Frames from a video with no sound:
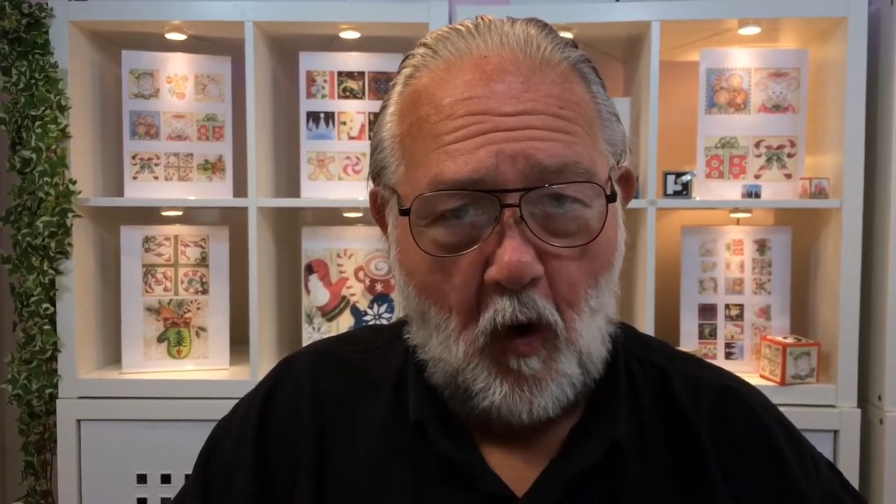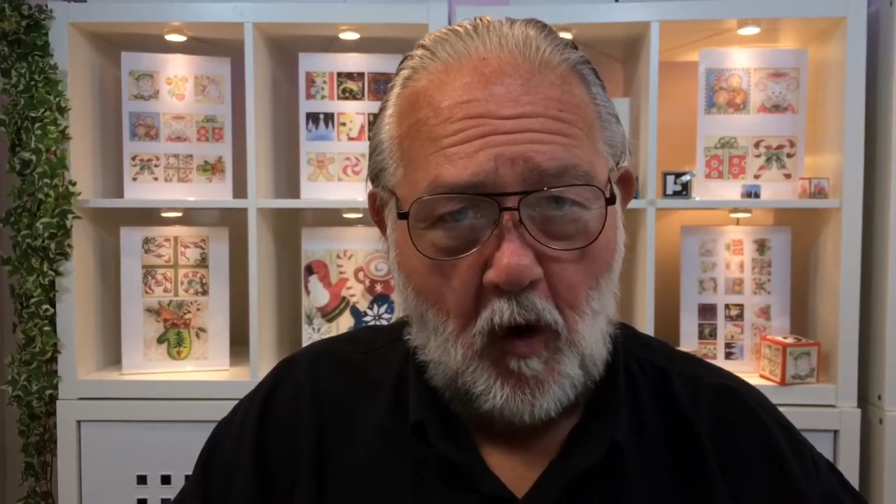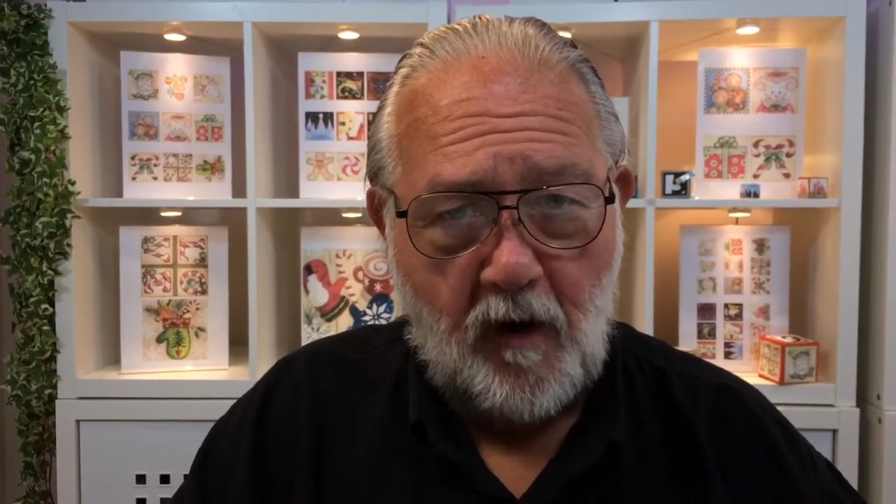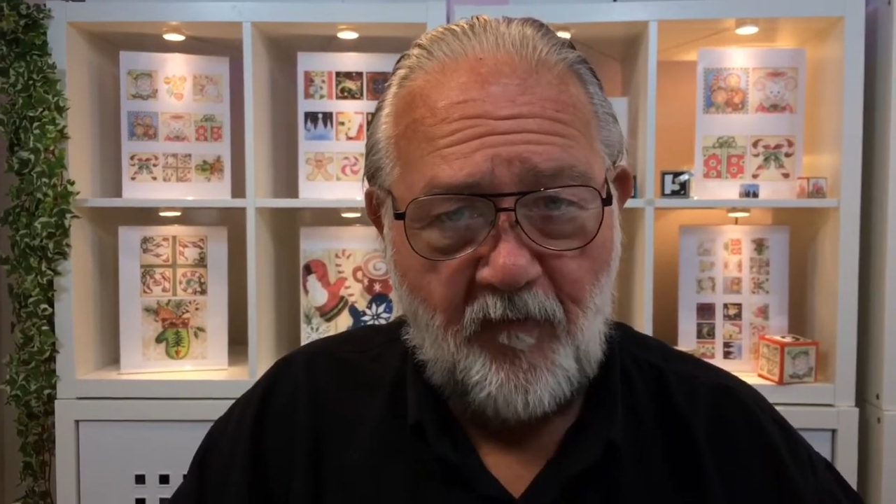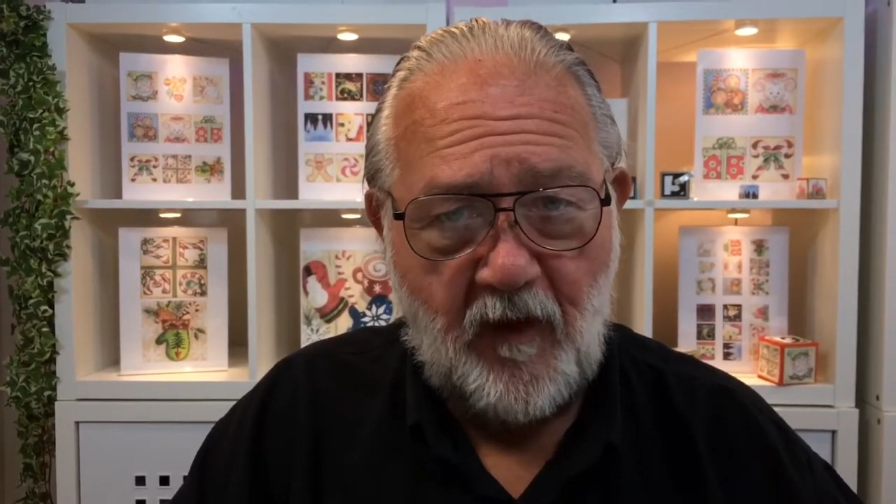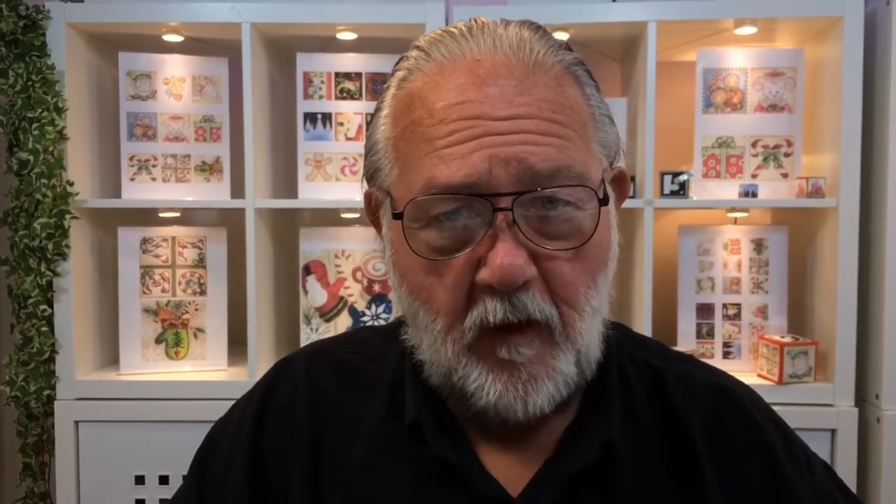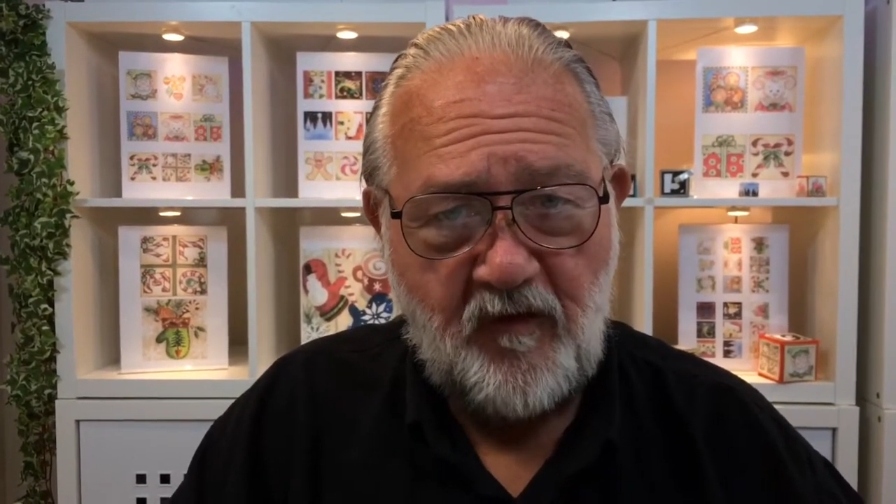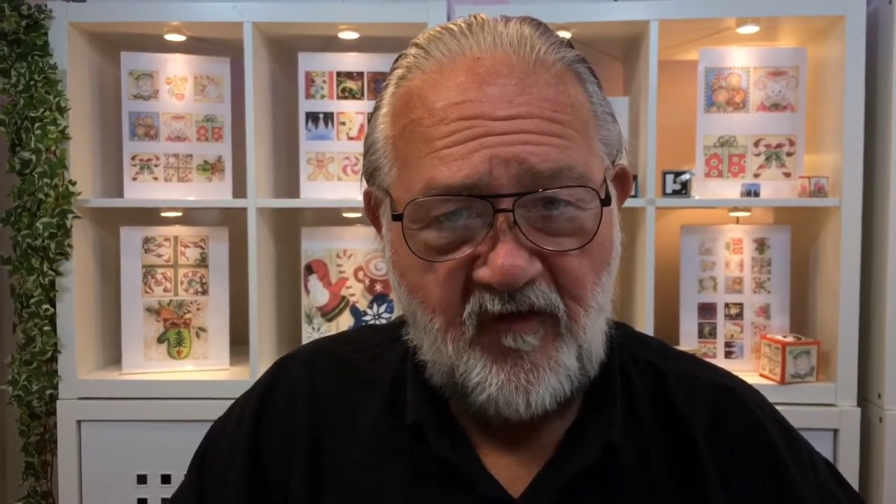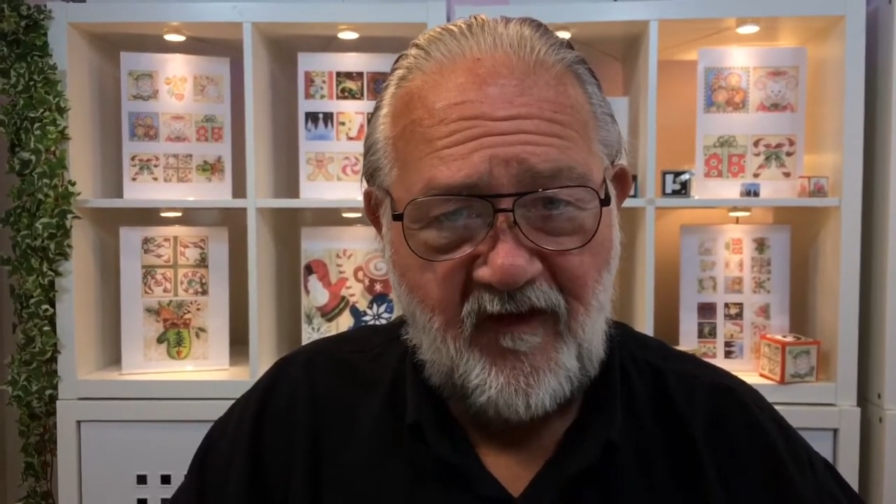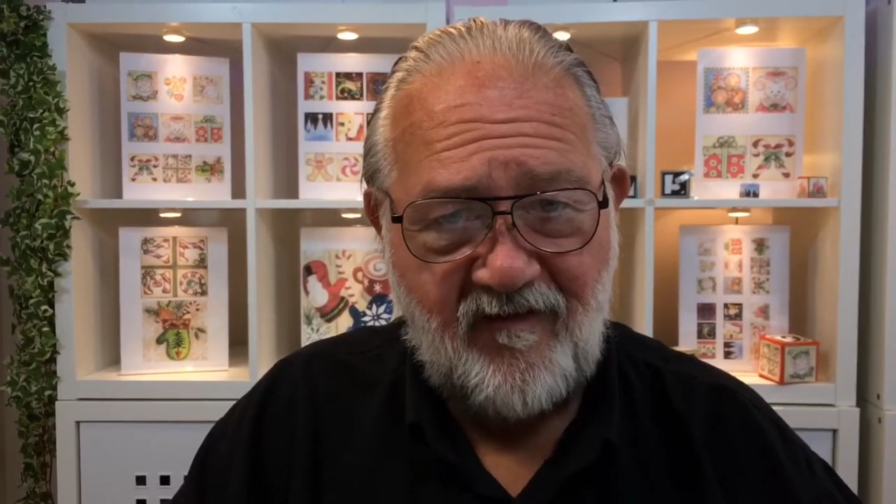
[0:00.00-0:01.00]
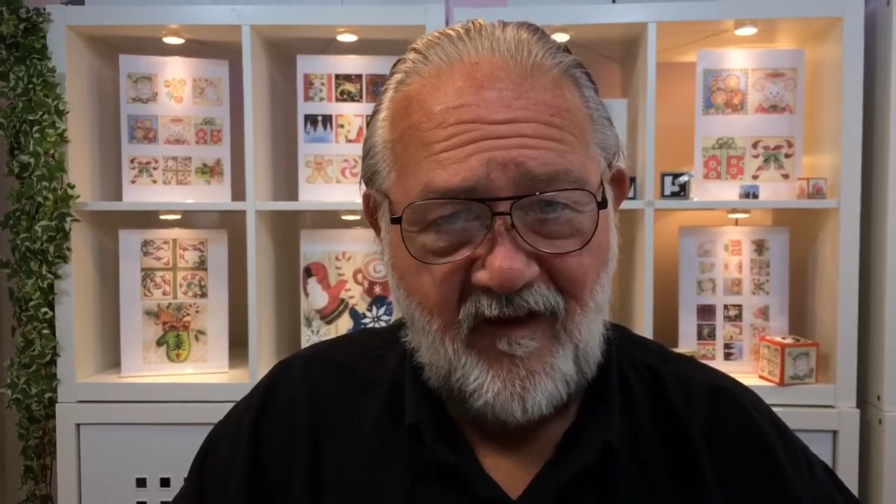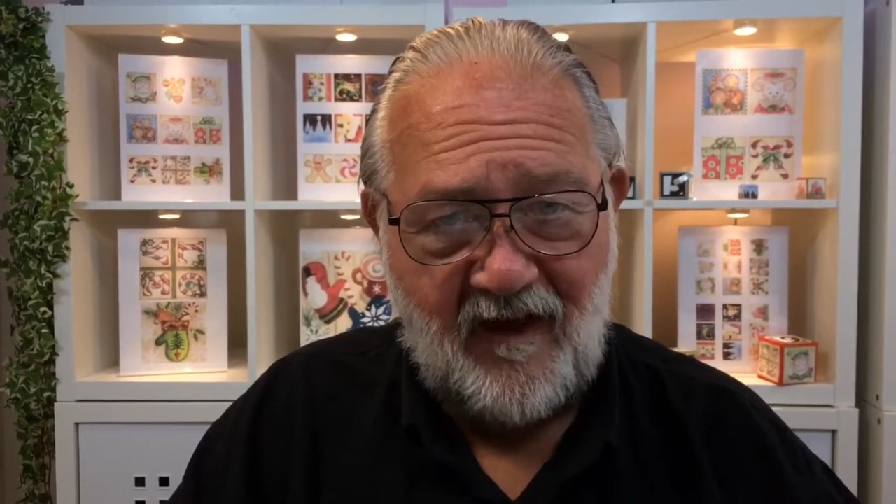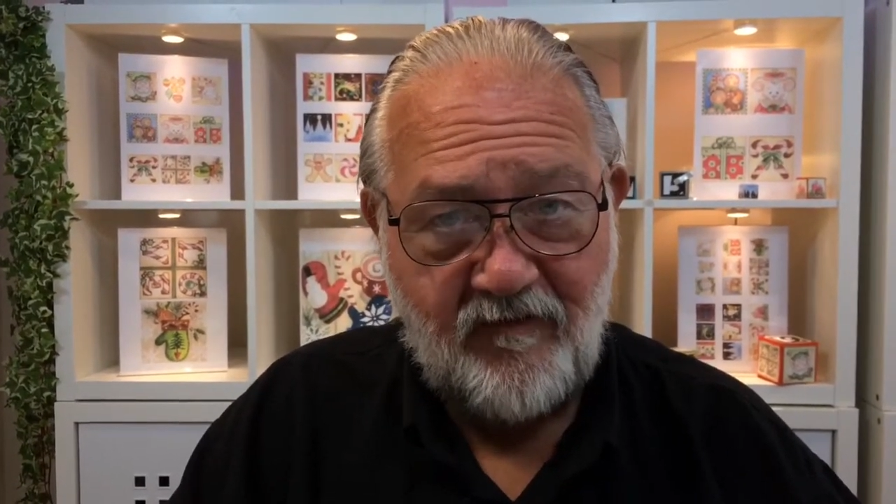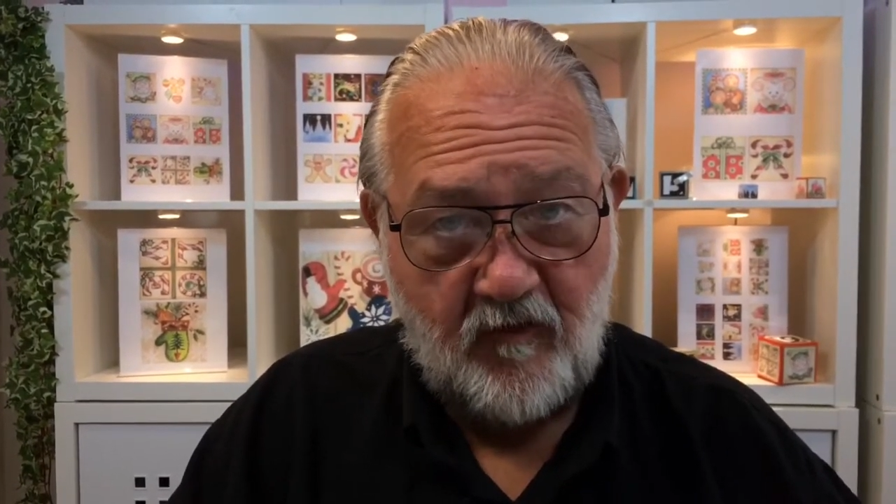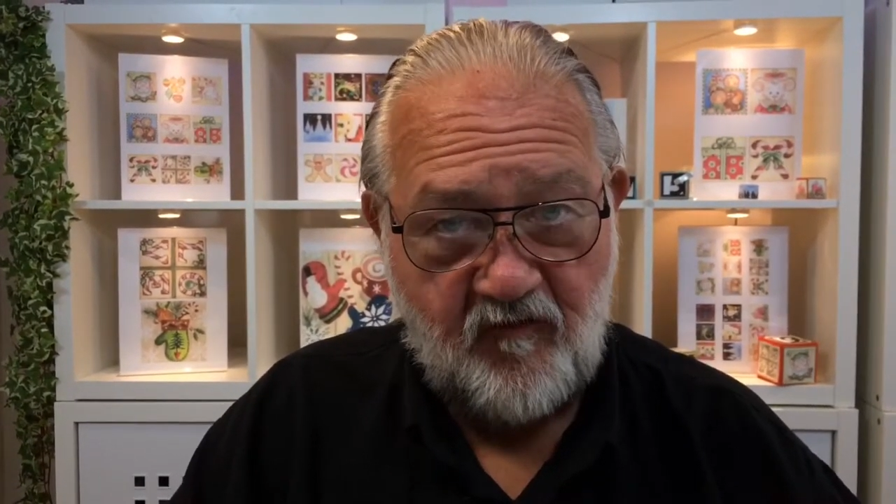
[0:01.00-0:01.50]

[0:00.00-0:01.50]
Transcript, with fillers: all of those designs.